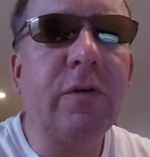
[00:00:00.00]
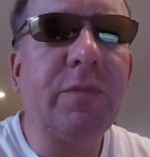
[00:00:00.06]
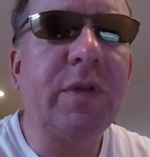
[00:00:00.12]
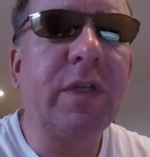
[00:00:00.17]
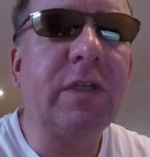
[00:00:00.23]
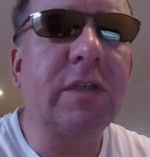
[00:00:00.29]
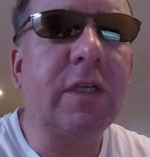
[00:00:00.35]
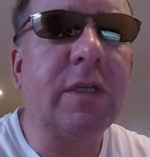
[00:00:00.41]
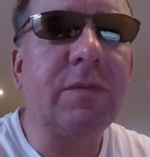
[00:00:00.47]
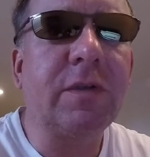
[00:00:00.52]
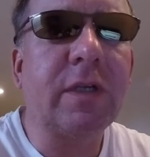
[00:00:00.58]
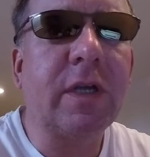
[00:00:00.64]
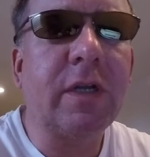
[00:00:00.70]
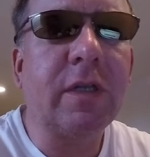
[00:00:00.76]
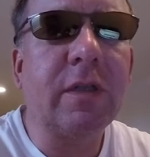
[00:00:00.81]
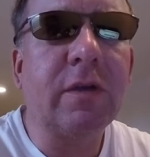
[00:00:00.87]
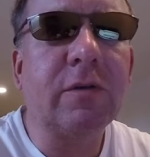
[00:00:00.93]
Please keep
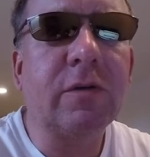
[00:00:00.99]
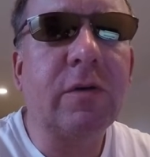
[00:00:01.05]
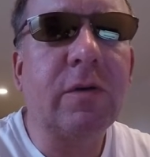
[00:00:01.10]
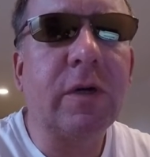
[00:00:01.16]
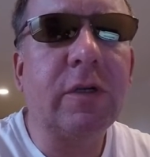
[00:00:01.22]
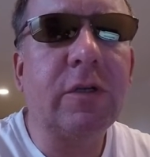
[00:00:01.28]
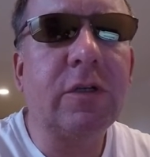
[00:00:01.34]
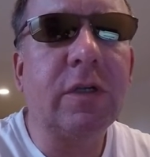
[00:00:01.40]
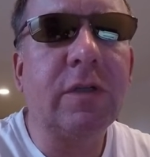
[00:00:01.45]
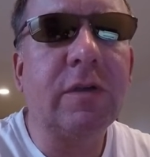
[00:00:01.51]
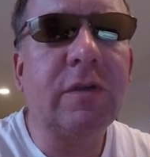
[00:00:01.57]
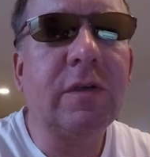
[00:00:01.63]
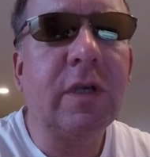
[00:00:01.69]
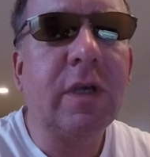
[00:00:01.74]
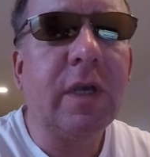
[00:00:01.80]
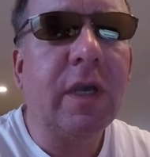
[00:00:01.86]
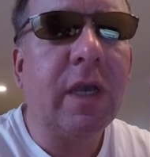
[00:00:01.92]
sending those questions,